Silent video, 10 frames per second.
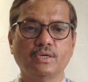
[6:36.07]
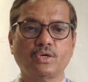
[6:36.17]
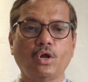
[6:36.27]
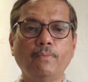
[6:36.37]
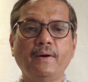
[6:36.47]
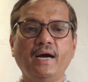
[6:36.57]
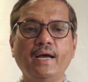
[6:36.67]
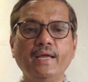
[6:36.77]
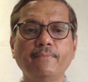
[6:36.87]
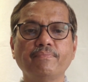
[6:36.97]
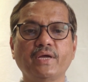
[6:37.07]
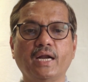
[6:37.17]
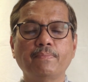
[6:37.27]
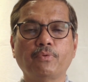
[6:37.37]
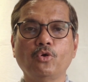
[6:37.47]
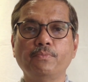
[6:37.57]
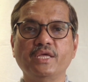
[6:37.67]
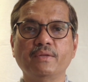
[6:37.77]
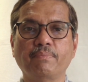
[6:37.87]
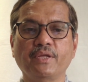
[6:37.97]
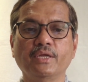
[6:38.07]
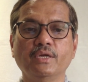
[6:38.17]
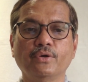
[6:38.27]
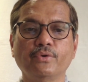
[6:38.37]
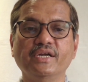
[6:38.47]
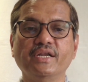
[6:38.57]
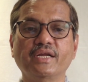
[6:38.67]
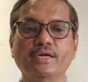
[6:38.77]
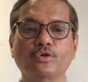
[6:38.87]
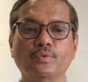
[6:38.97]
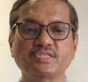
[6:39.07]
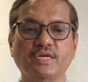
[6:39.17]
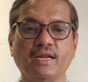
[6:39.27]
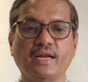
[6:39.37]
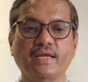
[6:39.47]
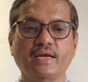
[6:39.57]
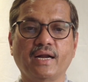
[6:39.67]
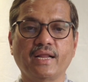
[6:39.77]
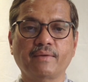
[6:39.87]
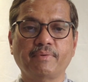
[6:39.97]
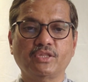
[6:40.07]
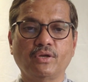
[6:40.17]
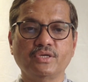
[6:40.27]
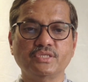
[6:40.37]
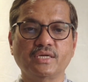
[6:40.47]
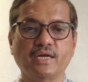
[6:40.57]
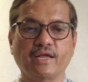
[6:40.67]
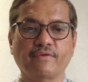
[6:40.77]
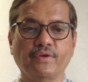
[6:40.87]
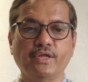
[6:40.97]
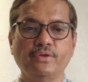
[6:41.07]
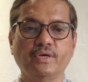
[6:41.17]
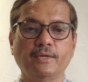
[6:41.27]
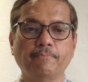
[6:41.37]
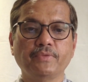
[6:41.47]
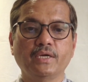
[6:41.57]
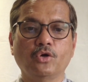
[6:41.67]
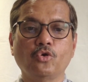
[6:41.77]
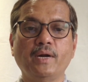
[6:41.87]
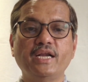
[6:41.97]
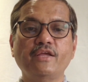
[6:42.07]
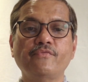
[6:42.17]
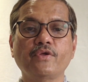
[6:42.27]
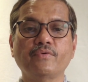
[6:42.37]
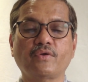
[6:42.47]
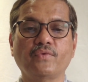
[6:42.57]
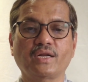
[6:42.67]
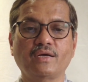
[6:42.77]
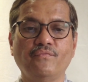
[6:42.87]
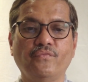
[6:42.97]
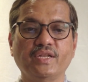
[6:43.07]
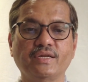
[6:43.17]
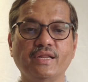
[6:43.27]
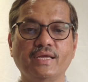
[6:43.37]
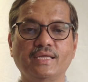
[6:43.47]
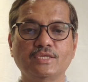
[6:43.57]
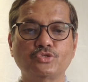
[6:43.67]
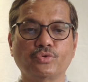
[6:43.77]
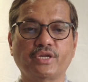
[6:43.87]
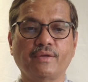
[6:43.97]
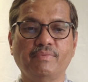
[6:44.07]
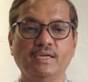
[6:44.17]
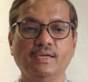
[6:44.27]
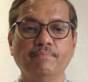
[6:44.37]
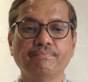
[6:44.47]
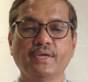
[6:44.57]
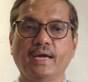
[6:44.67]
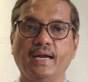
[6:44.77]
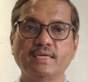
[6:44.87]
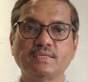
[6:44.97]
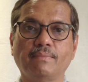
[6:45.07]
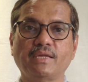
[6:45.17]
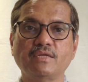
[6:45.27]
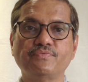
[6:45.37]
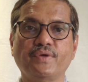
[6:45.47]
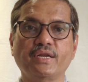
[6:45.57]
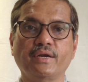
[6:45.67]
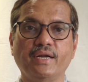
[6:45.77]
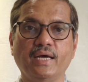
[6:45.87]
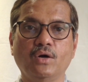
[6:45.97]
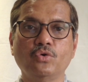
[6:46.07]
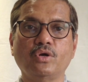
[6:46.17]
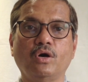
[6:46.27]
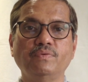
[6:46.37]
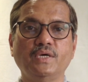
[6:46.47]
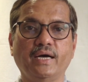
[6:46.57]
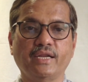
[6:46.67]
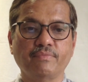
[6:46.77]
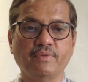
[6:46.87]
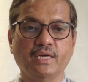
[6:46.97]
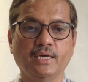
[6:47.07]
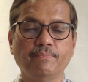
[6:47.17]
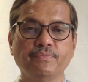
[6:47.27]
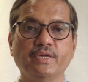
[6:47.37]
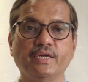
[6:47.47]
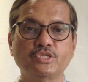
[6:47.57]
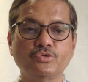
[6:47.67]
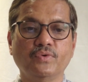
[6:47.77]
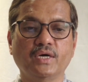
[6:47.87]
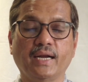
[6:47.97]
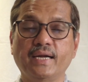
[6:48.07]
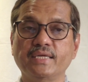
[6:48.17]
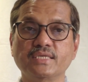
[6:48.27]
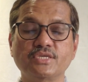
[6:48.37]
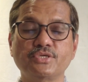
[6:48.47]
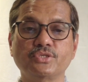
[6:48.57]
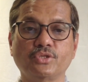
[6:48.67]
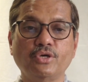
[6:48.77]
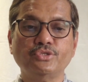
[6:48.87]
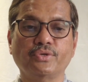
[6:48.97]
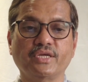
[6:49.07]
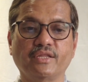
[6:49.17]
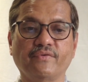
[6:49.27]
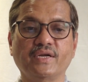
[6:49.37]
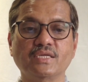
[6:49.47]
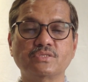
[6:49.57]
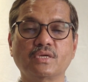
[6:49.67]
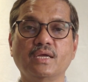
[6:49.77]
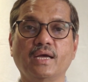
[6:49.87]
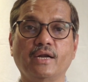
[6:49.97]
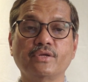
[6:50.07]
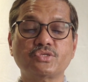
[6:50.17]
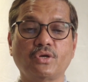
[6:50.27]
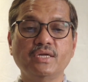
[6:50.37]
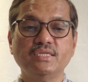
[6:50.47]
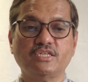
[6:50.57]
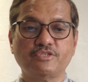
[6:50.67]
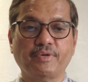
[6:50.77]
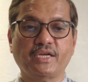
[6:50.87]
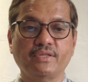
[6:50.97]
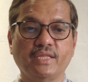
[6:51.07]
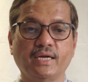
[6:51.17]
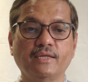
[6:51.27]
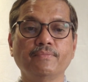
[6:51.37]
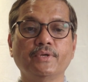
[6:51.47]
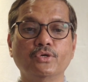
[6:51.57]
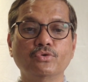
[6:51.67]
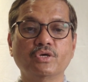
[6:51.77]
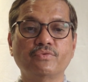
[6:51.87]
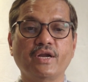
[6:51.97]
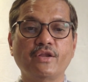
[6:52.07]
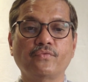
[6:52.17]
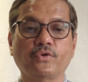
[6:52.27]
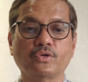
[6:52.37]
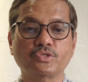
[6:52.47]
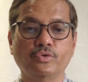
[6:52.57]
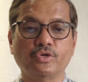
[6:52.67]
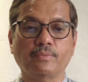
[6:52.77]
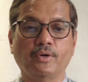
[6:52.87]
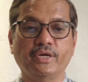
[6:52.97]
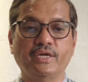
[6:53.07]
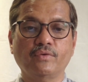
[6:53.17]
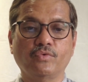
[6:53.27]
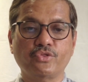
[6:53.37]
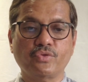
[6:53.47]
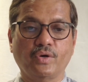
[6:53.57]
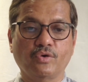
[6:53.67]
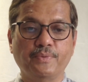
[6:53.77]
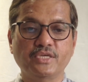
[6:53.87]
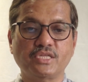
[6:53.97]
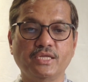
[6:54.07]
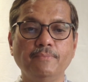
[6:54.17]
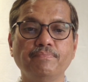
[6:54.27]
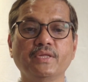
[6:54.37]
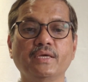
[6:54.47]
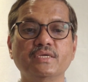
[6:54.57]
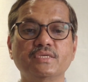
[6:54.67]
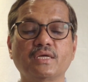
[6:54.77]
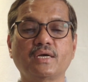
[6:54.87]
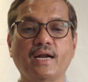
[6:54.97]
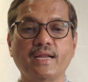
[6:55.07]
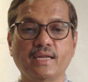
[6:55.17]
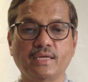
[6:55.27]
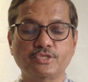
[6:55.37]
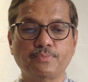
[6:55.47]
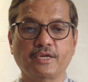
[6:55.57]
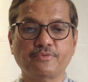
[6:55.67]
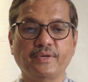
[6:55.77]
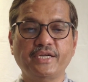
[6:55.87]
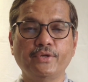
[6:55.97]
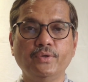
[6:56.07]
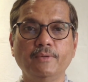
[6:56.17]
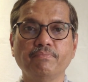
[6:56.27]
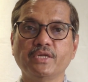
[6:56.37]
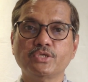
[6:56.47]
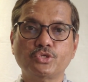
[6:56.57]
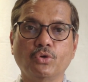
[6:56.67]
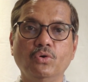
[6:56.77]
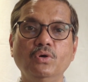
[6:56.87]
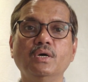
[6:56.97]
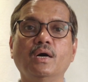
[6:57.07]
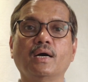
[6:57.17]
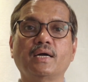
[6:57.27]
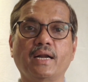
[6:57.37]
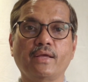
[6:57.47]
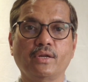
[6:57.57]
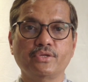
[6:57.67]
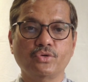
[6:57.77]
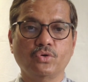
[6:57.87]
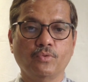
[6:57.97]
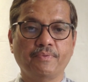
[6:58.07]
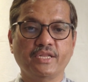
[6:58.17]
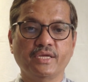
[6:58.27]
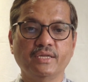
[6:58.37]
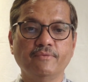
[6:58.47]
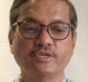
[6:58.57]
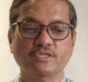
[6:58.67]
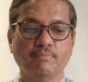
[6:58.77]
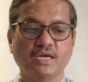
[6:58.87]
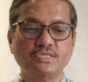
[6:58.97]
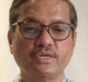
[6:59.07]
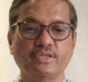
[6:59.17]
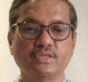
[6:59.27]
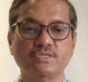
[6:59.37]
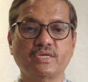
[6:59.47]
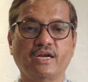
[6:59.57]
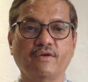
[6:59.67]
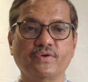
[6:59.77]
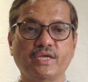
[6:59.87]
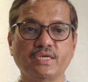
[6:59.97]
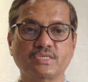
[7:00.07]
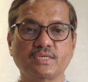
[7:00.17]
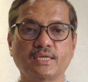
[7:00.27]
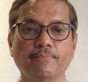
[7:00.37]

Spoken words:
Drop eye and probe ENP to indicate towards underlying cardiac pathology and cardiac failure. Rheumatic fever workup when clinically suitable, and sometimes when in doubt of a arrhythmia, and ECG is not showing the evidence and you're strongly suspecting that, do a 24 hours Holter monitor, which obviously is in the cardiologist's perspective. So a cardiology opinion is a must in this kind of a case.